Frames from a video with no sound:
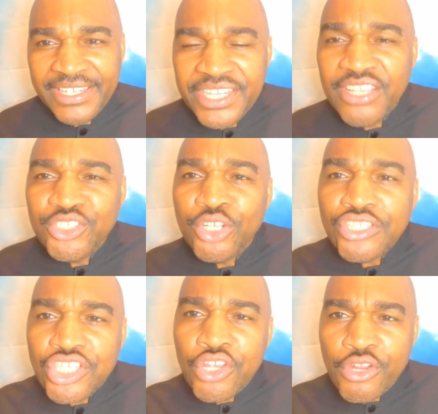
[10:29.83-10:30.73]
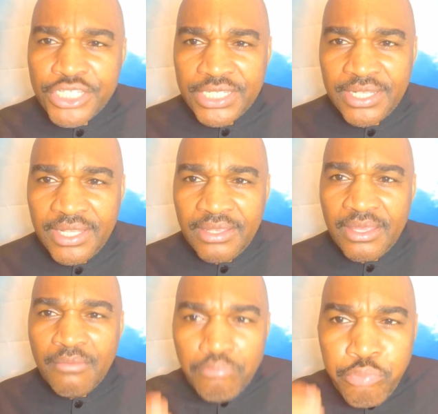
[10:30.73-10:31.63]
does your church
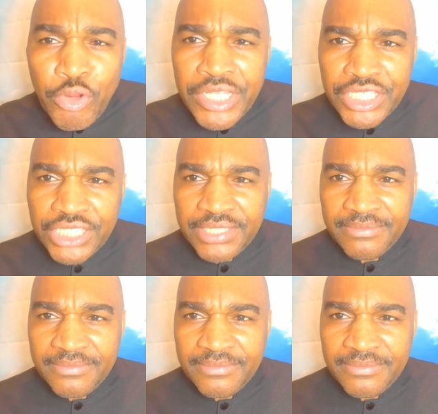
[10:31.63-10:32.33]
preach,